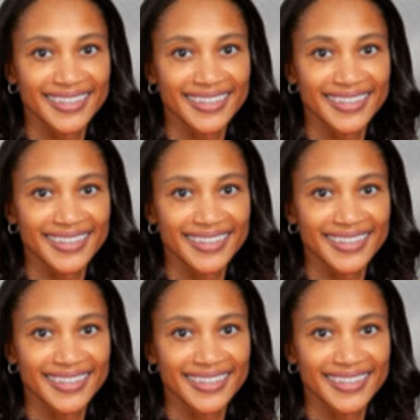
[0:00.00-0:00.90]

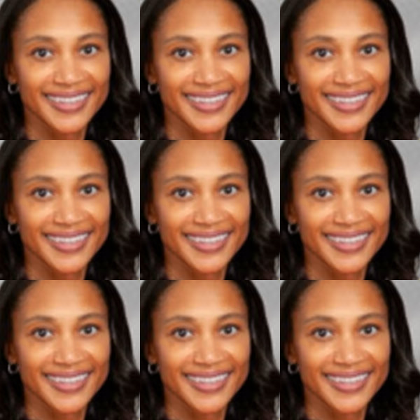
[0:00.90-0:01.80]

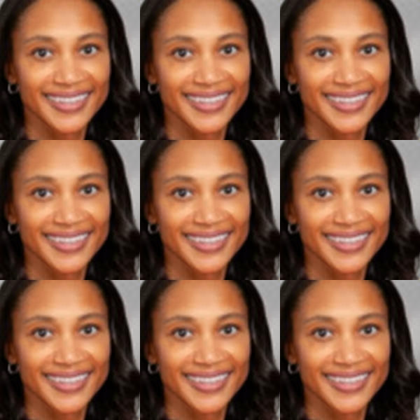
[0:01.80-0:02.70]

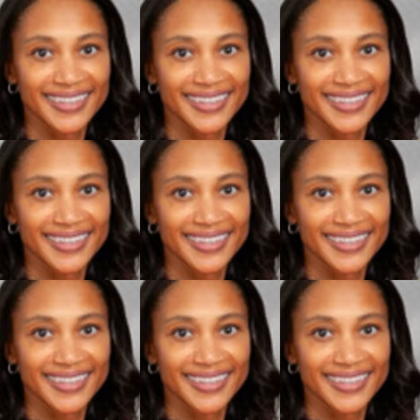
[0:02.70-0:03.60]

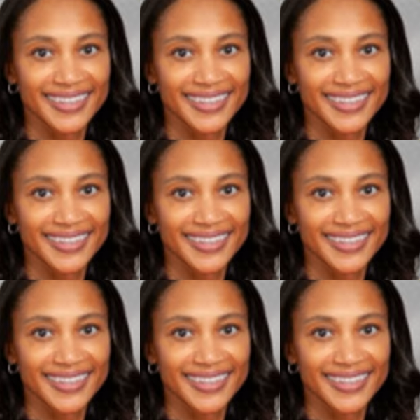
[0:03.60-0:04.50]

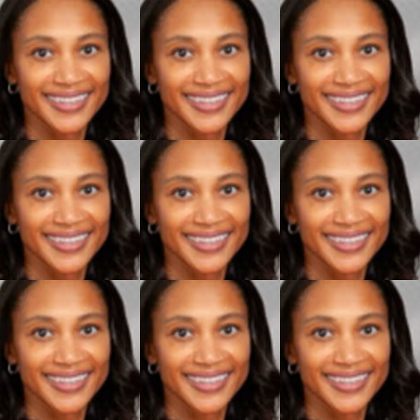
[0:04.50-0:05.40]

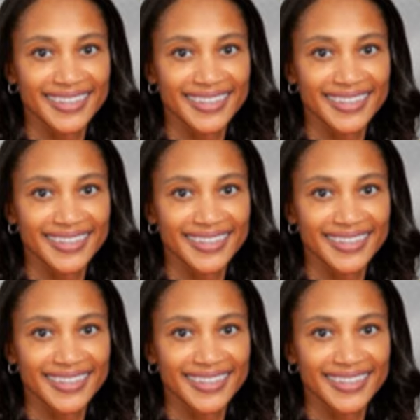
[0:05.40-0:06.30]

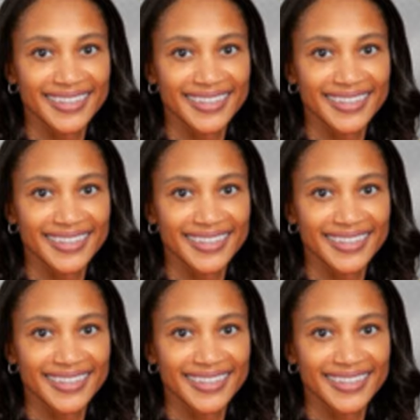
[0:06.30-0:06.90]
The face doesn't move, so there is nothing to read.